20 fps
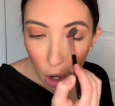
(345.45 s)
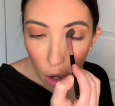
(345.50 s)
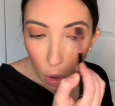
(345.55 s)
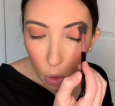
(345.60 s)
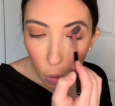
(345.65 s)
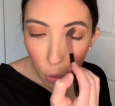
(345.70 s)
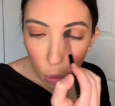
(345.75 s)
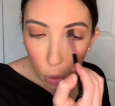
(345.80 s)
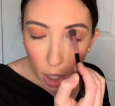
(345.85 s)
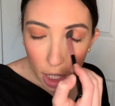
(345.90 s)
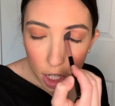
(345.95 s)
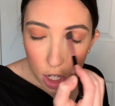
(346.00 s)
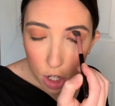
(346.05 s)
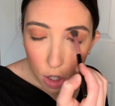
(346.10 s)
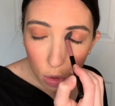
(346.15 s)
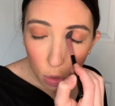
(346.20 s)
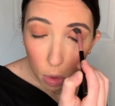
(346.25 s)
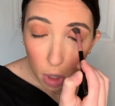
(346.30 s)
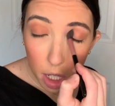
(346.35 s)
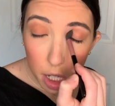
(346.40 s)
which
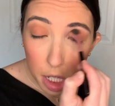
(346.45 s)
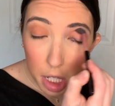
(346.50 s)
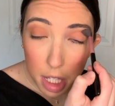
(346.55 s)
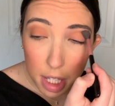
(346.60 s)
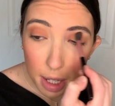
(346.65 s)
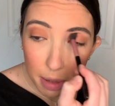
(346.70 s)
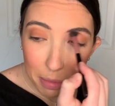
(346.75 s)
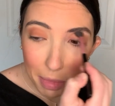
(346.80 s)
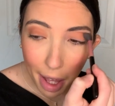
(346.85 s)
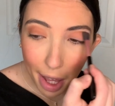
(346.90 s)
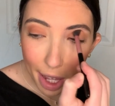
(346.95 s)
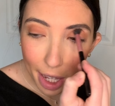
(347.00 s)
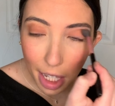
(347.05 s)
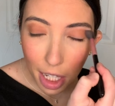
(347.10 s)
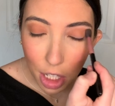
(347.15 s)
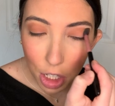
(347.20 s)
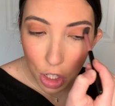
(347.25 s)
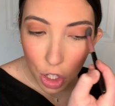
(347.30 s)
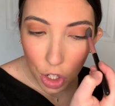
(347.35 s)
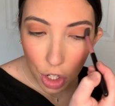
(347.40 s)
was my
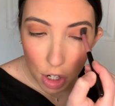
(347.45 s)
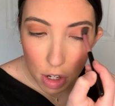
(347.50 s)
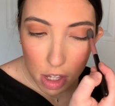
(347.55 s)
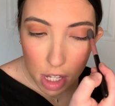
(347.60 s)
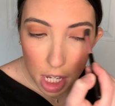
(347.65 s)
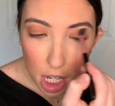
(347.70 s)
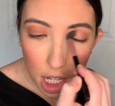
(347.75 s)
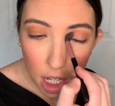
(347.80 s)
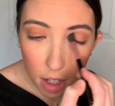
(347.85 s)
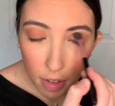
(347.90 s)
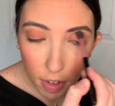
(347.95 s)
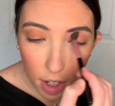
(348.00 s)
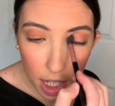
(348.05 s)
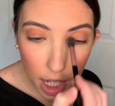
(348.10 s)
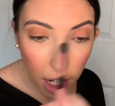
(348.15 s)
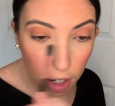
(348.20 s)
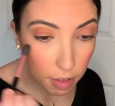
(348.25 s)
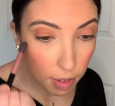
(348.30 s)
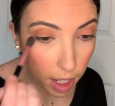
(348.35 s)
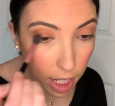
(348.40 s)
New Year's Eve
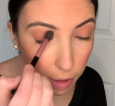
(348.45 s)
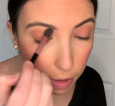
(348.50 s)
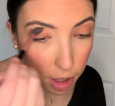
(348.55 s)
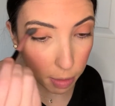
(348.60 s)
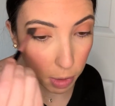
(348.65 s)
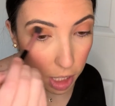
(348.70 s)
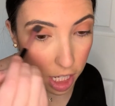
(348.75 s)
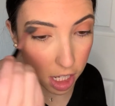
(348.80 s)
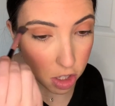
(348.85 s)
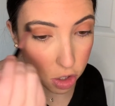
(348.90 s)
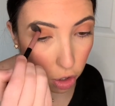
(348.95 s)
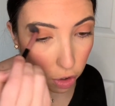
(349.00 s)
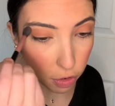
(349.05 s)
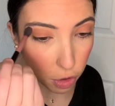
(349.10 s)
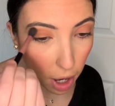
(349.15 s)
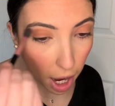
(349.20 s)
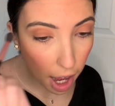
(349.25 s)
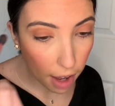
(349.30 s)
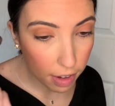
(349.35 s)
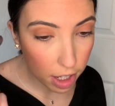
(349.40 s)
get ready with me. So if you
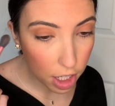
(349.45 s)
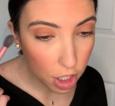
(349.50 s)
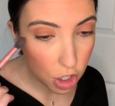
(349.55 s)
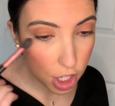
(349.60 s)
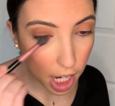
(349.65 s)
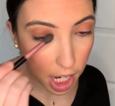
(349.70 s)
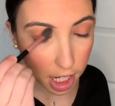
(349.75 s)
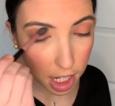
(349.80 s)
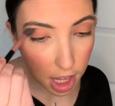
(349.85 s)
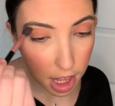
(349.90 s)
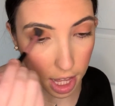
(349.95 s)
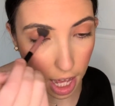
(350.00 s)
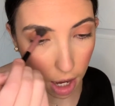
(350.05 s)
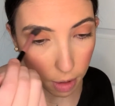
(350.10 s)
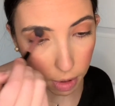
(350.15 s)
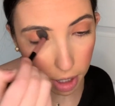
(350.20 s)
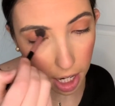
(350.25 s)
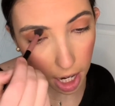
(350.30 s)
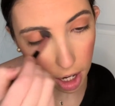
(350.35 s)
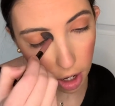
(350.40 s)
haven't checked that
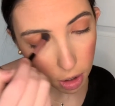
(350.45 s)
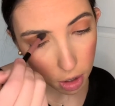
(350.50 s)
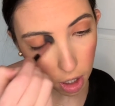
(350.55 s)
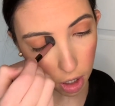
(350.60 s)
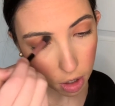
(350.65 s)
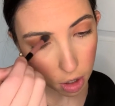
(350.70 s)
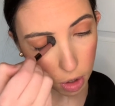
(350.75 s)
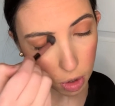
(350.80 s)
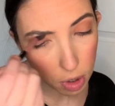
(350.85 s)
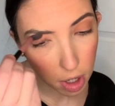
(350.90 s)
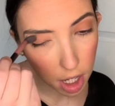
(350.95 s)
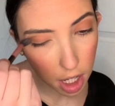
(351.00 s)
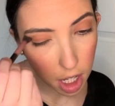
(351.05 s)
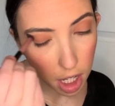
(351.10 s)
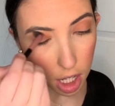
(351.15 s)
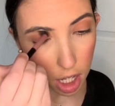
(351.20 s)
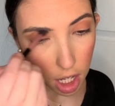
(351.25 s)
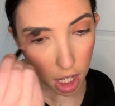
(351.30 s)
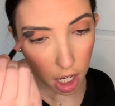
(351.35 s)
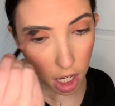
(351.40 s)
one out, go
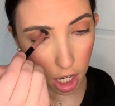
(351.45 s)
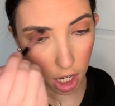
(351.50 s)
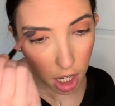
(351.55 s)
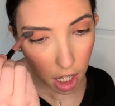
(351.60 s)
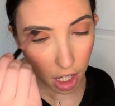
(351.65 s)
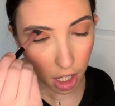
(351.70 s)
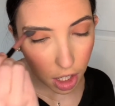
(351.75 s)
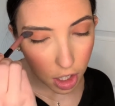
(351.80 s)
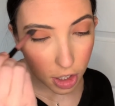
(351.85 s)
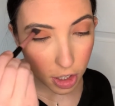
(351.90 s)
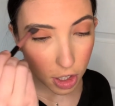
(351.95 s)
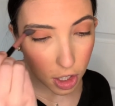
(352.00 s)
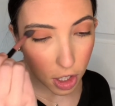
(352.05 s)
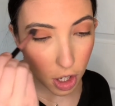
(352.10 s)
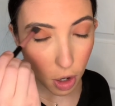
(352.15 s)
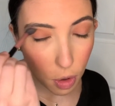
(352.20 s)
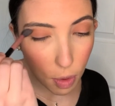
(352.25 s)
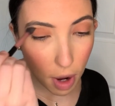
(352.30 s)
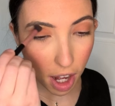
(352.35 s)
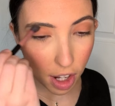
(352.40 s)

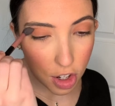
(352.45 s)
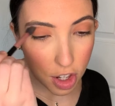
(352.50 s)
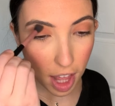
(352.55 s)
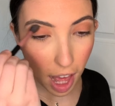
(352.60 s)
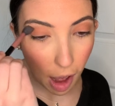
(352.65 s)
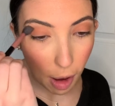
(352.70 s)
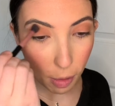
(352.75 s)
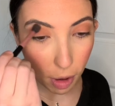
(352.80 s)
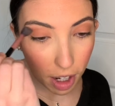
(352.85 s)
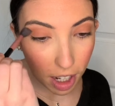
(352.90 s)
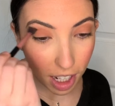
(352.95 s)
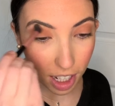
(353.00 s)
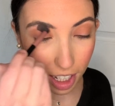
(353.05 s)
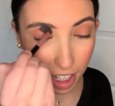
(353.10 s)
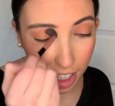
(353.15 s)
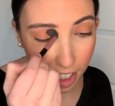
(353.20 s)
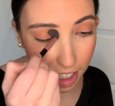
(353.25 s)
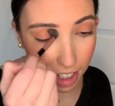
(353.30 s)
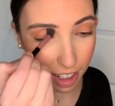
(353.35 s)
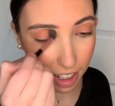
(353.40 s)
watch that
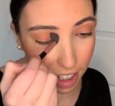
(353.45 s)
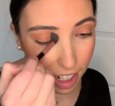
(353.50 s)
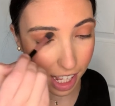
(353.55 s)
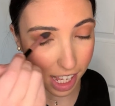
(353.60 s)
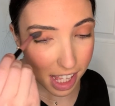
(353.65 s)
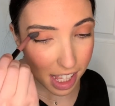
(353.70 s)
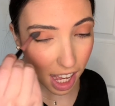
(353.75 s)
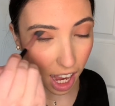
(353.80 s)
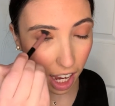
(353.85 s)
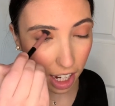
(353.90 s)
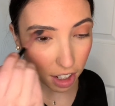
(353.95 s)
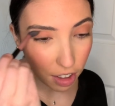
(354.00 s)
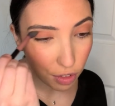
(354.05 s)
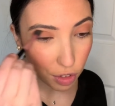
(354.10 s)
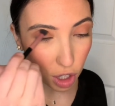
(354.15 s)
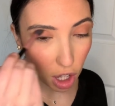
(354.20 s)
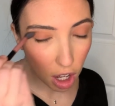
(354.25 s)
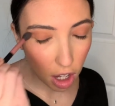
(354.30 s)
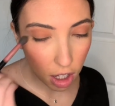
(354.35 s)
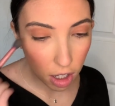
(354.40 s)
one. It's kind of
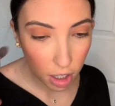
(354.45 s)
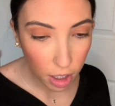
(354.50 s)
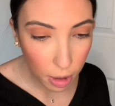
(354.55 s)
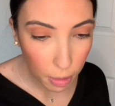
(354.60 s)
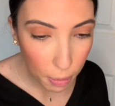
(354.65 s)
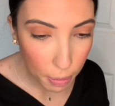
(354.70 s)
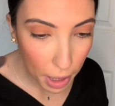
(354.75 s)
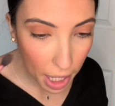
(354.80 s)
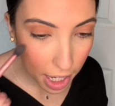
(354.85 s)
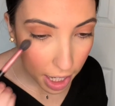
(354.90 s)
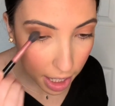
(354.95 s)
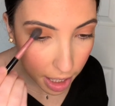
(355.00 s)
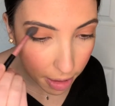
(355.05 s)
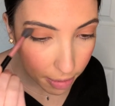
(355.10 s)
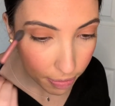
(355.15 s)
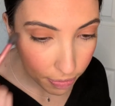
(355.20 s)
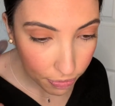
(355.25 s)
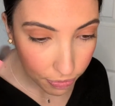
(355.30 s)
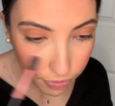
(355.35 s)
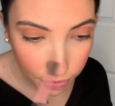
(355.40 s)
long,
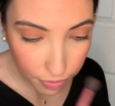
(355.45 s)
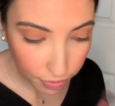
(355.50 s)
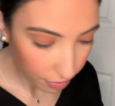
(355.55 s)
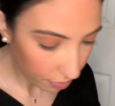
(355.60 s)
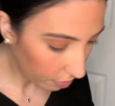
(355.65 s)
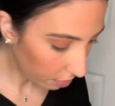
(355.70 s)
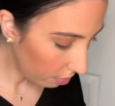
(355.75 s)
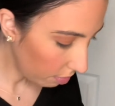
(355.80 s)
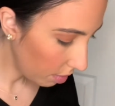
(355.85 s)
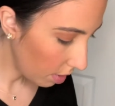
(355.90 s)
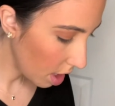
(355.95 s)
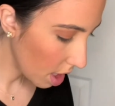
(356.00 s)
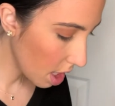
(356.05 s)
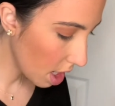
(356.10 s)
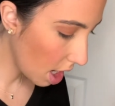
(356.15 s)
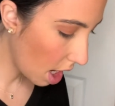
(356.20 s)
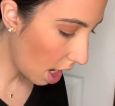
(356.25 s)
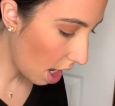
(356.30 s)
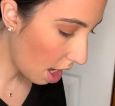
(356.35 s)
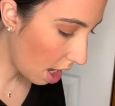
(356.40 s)
but
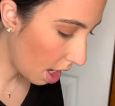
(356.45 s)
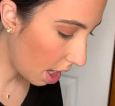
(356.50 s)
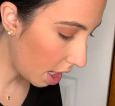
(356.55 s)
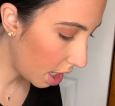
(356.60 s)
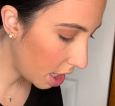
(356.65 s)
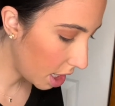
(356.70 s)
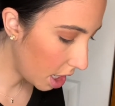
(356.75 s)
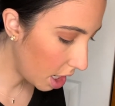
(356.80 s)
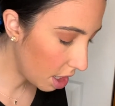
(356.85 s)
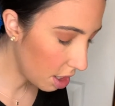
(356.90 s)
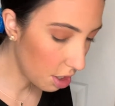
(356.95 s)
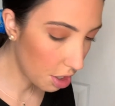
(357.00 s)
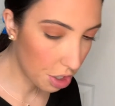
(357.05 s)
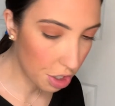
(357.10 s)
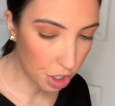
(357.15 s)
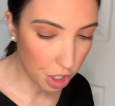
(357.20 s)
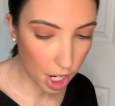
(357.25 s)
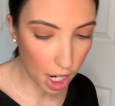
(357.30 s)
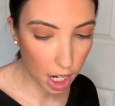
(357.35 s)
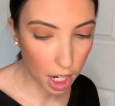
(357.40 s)
I
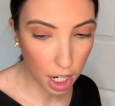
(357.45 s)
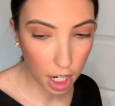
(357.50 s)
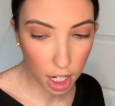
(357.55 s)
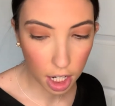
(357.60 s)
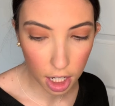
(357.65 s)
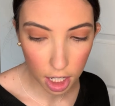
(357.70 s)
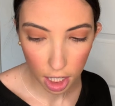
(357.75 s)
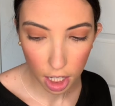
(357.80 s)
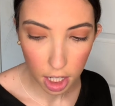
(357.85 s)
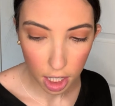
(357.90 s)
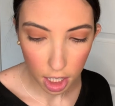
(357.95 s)
share